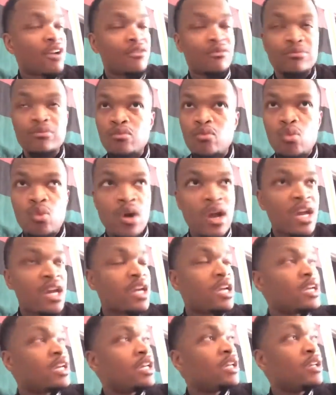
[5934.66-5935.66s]

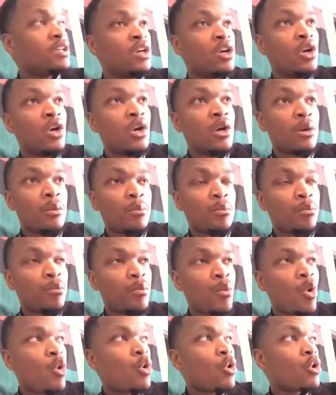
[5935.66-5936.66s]
way
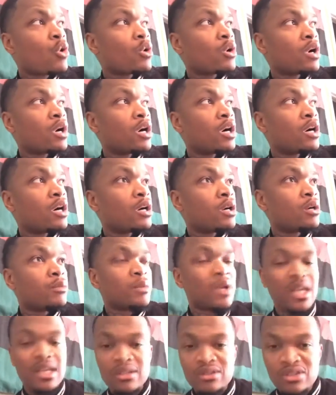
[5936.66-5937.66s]
more
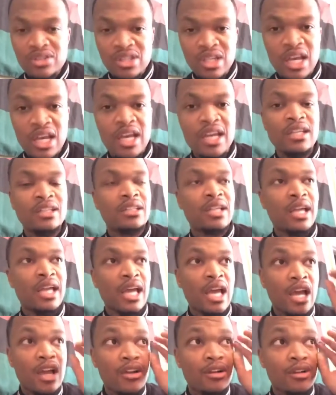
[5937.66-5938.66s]
insight. They
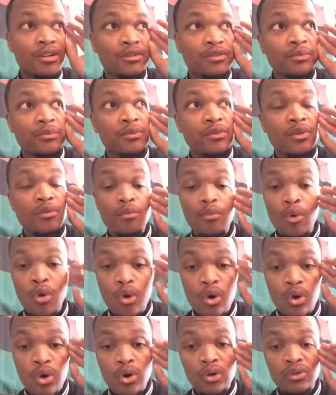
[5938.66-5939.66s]
have
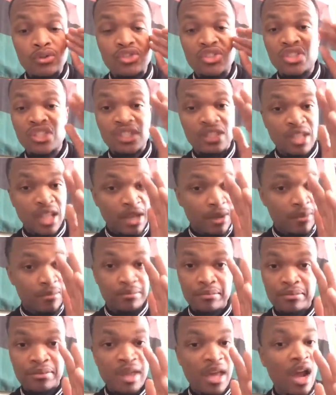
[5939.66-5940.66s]
more. They
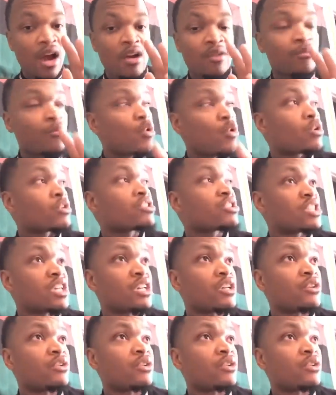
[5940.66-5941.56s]
are more centered and